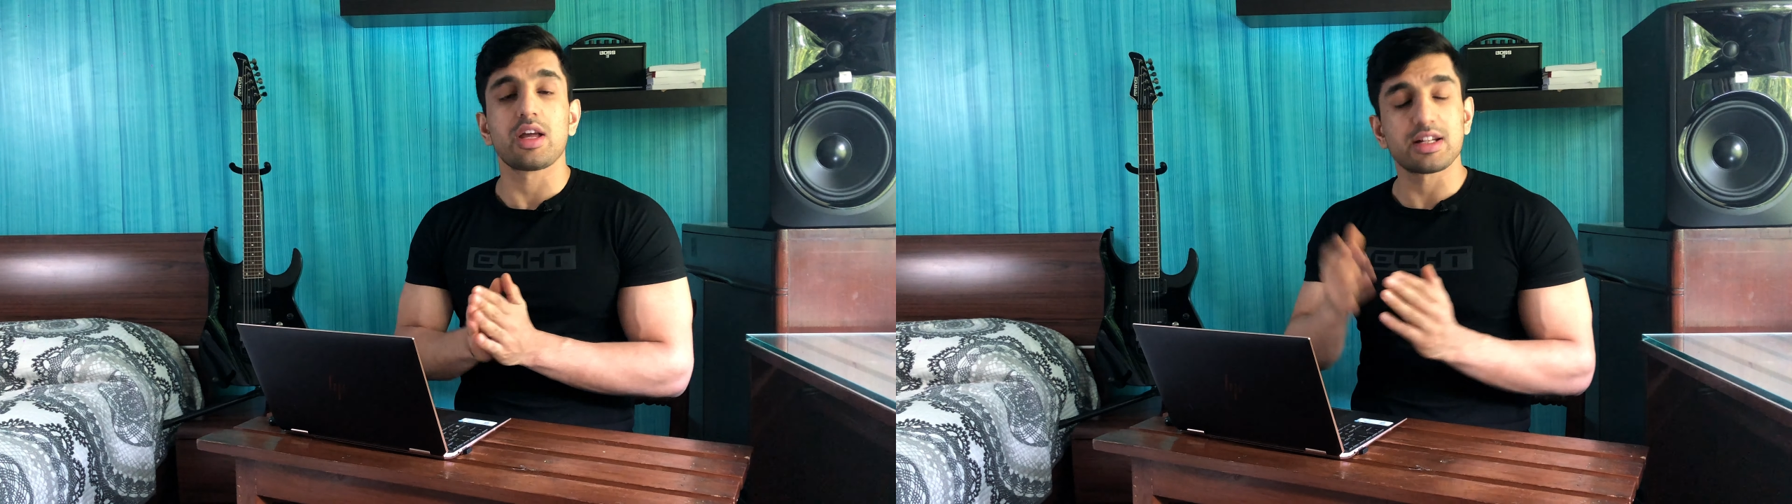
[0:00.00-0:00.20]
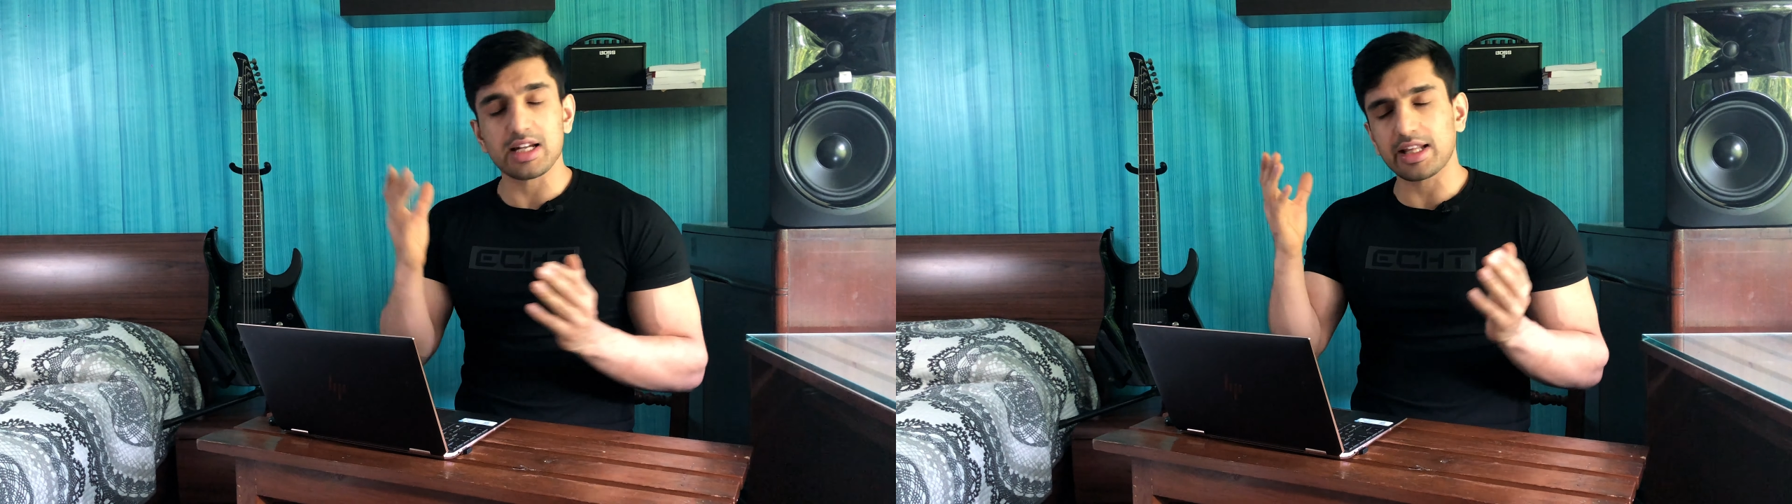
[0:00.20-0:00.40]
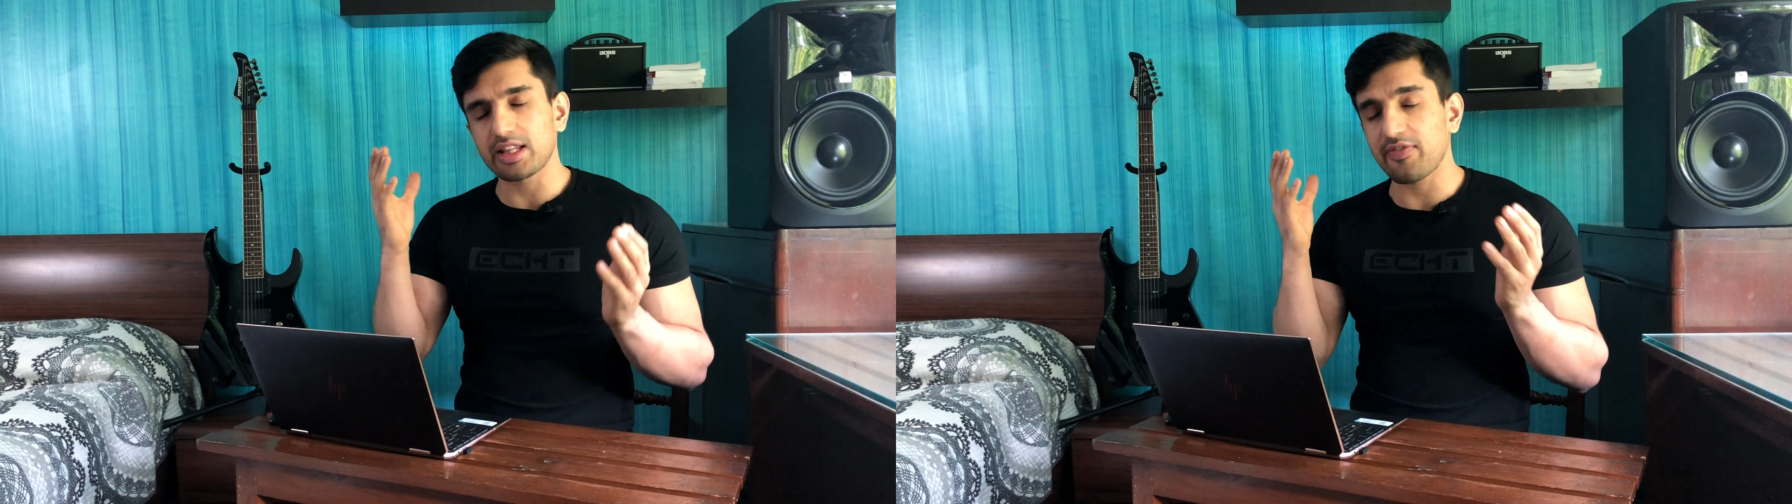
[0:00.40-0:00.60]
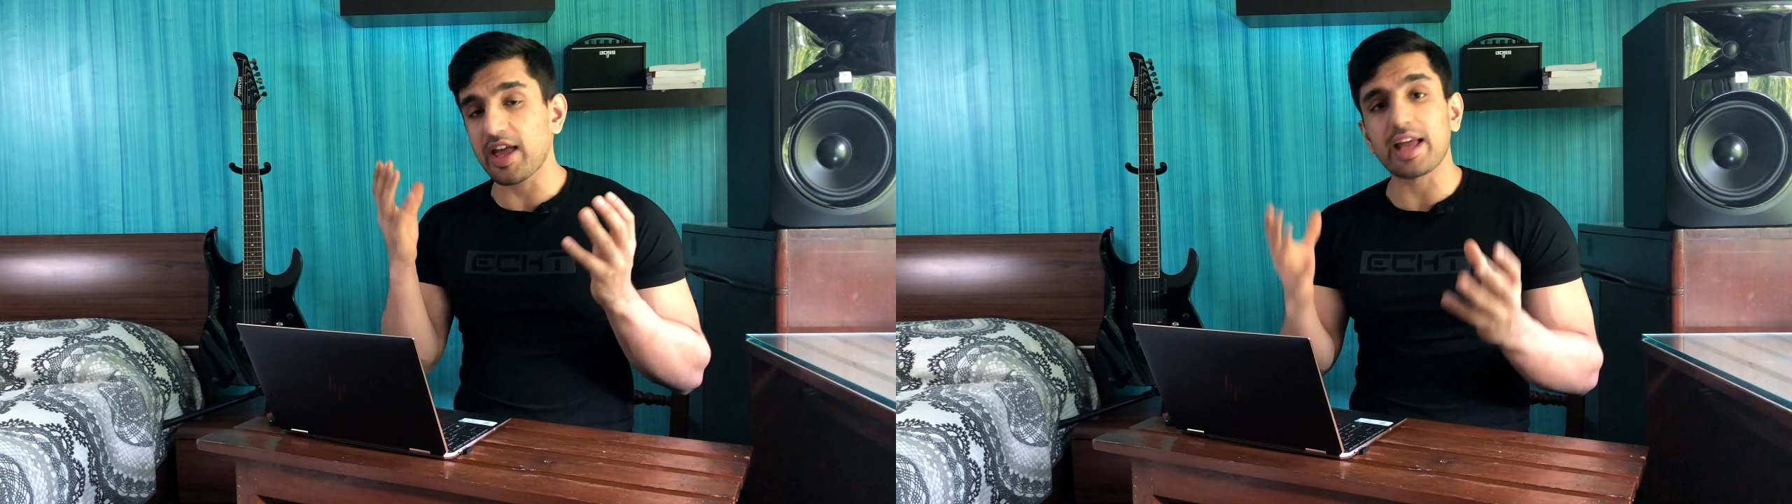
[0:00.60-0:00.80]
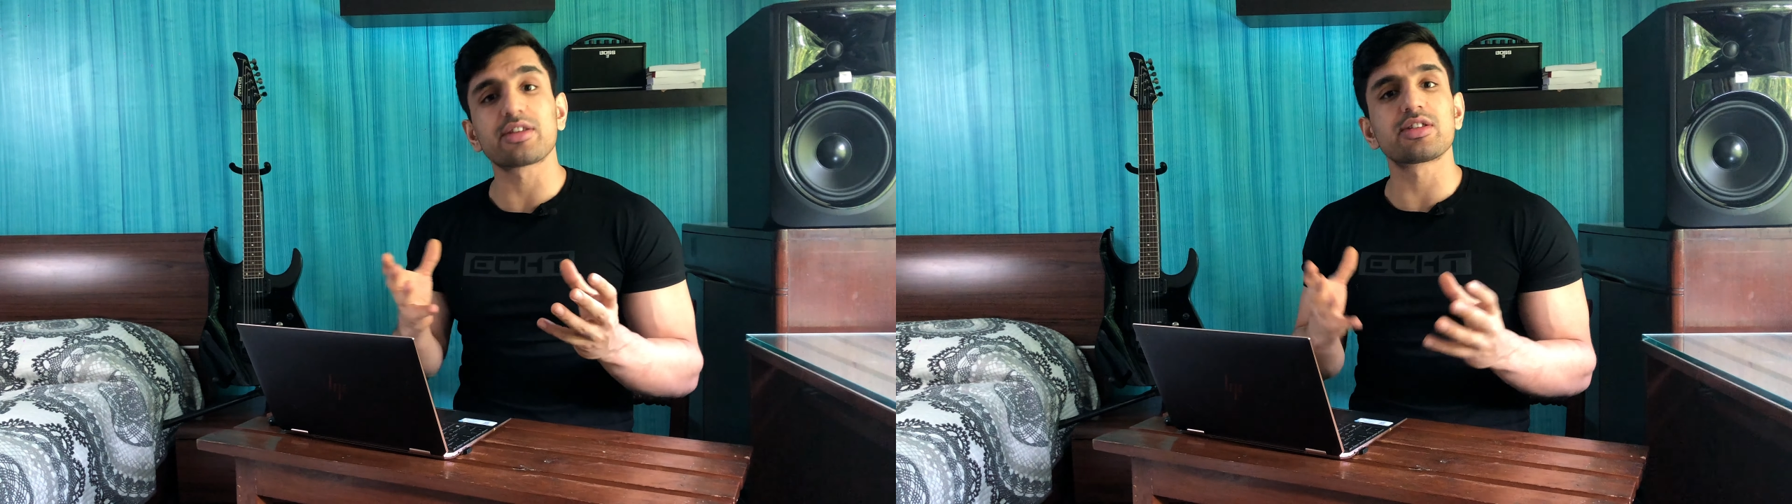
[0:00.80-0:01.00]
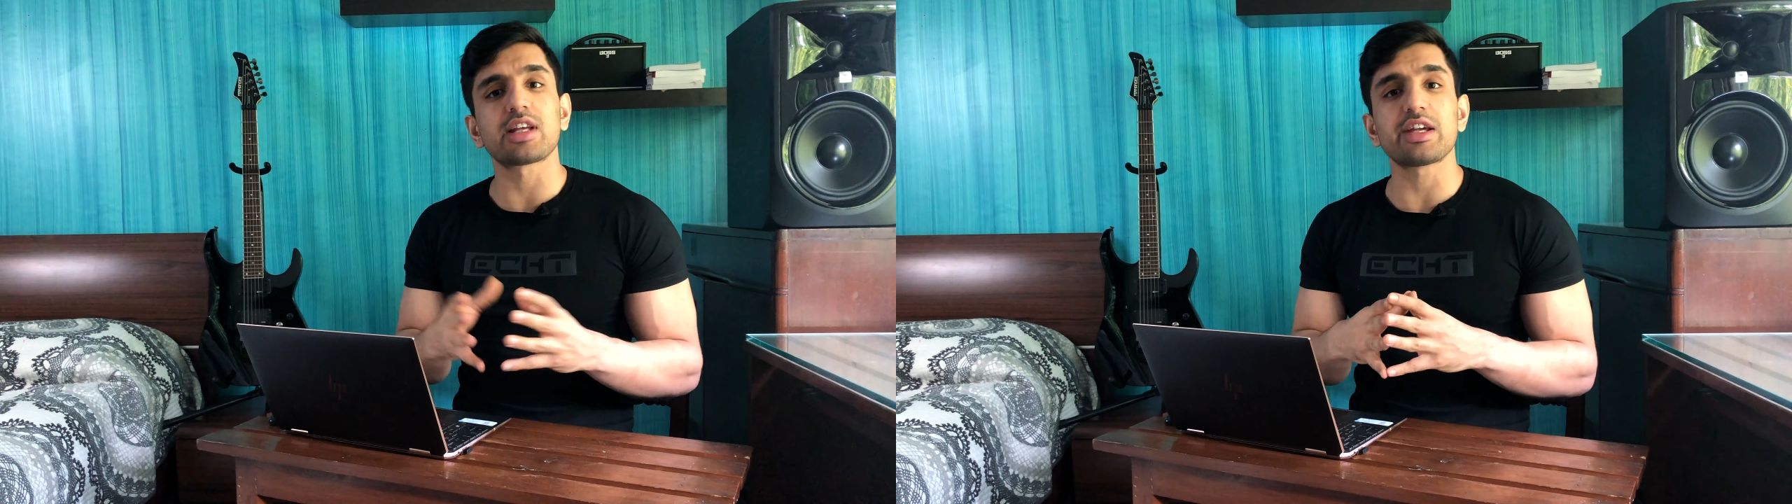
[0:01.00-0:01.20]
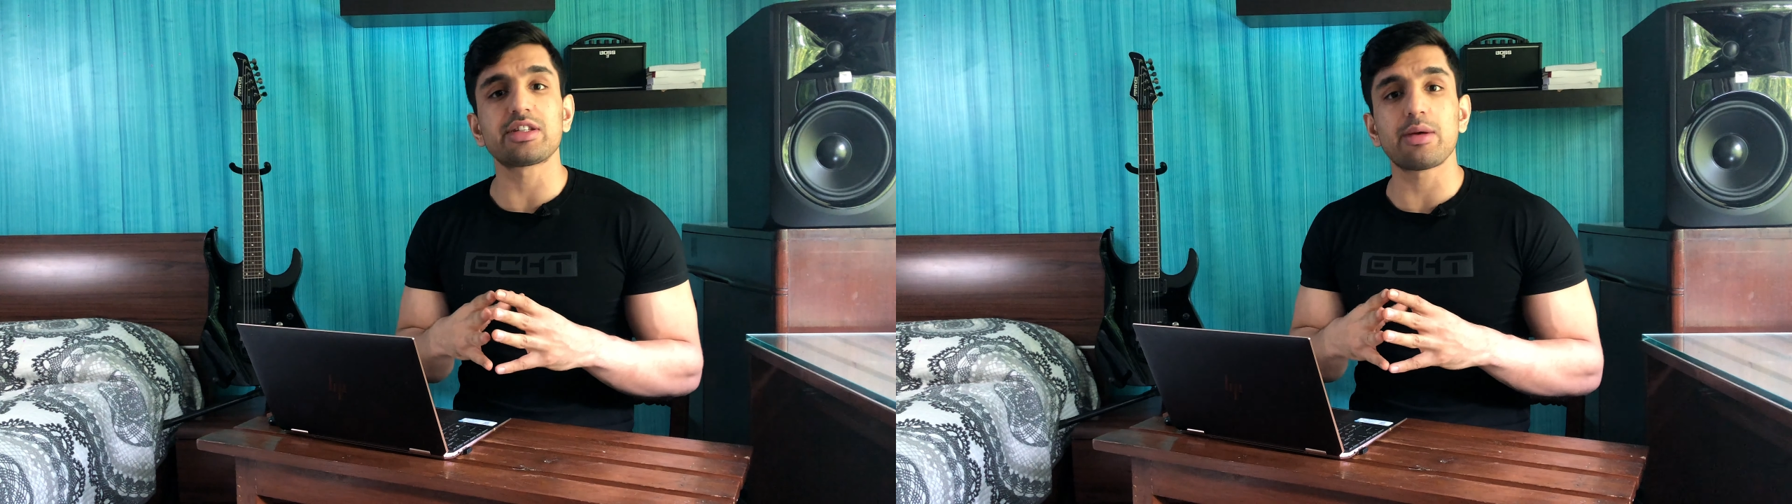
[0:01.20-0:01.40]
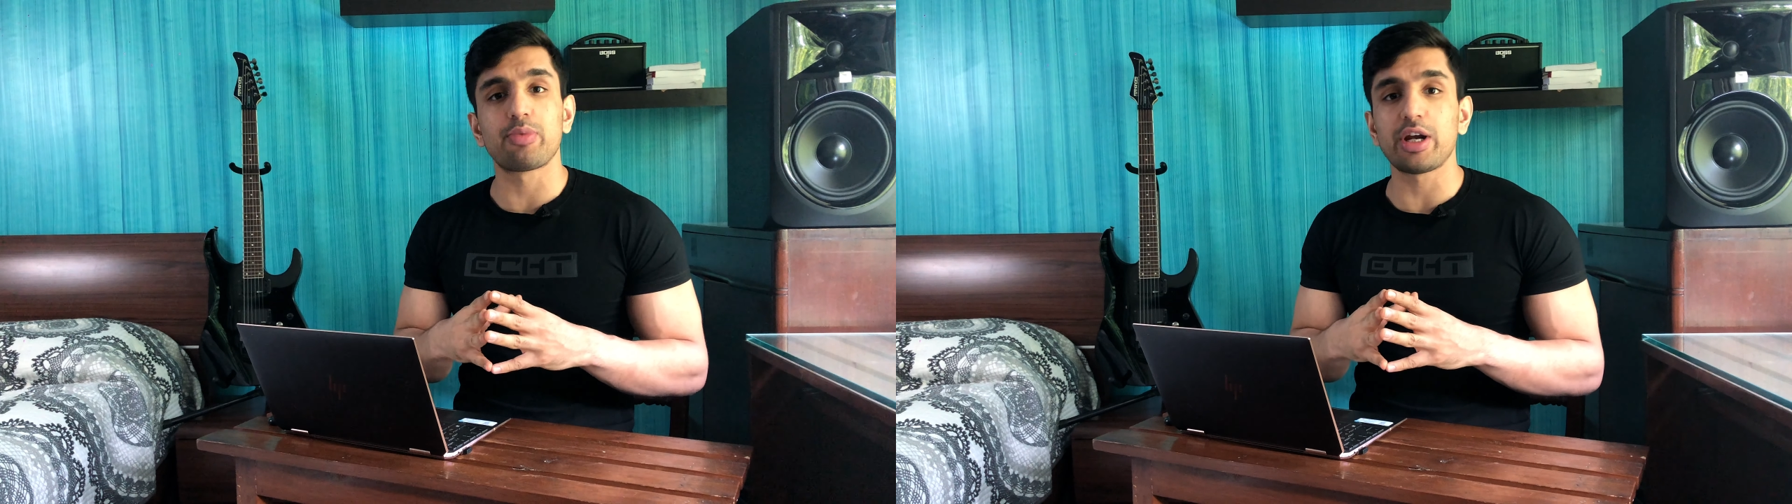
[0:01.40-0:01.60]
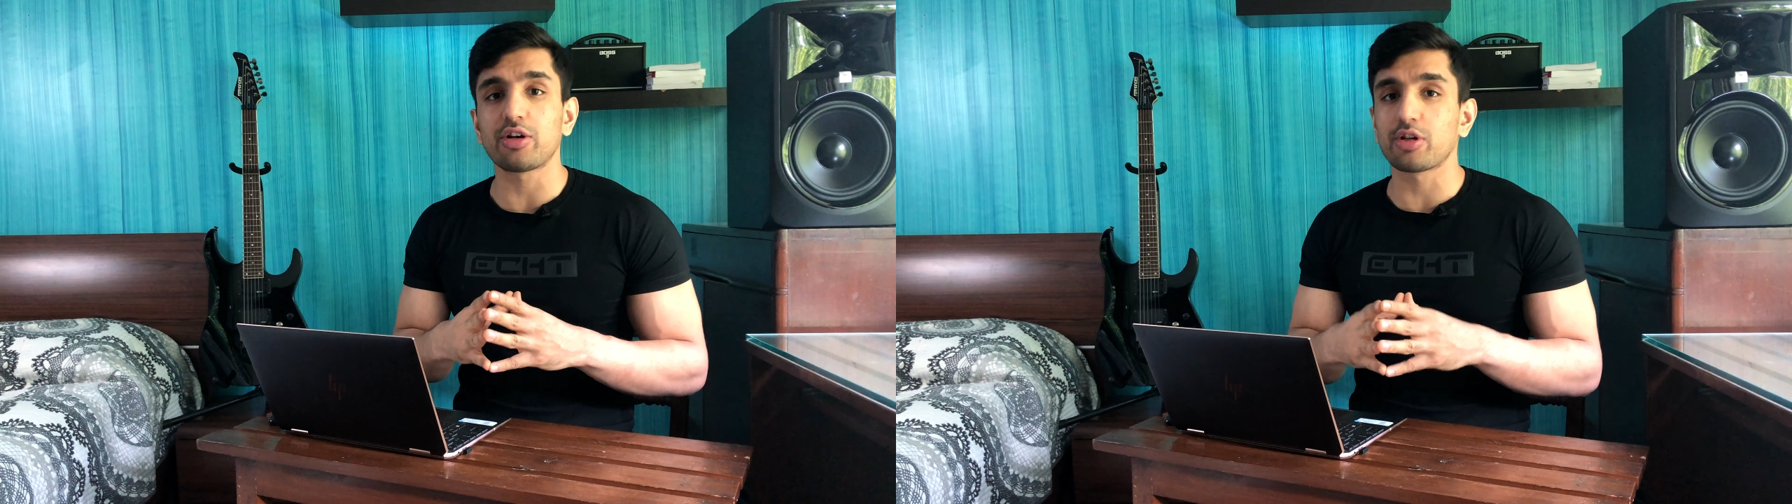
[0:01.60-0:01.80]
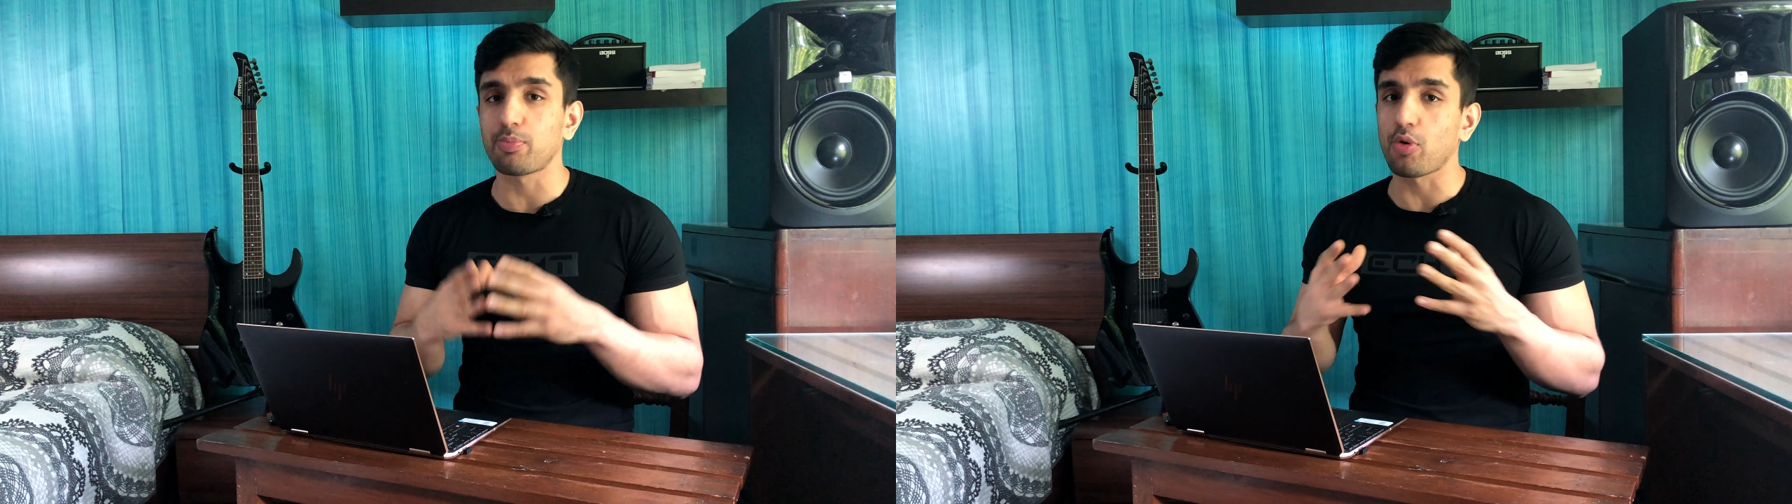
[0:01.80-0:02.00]
It's like they've exercised their
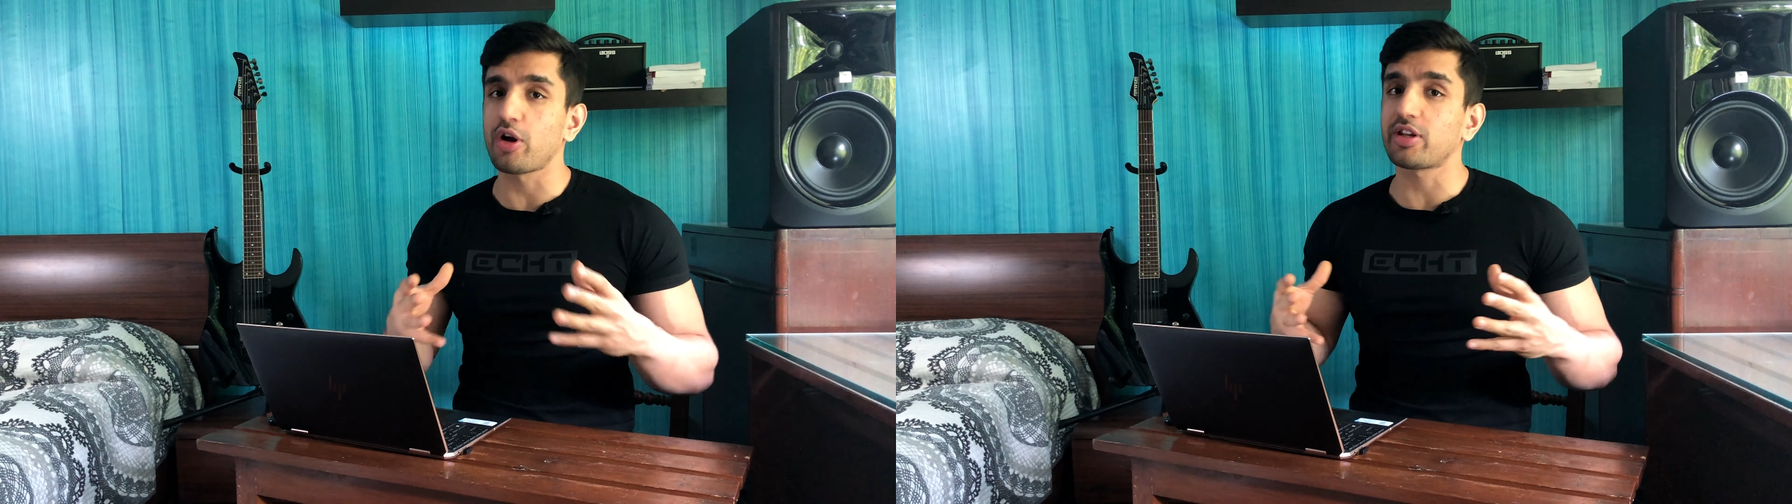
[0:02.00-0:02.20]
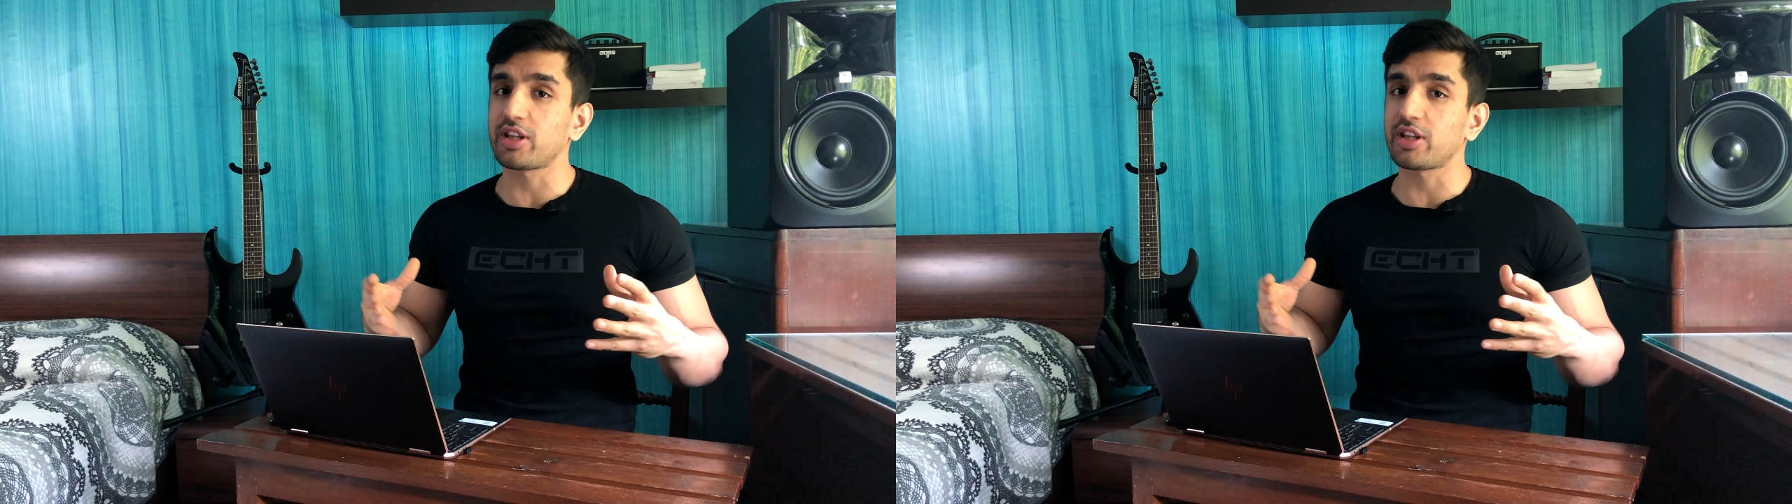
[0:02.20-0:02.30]
brain to the point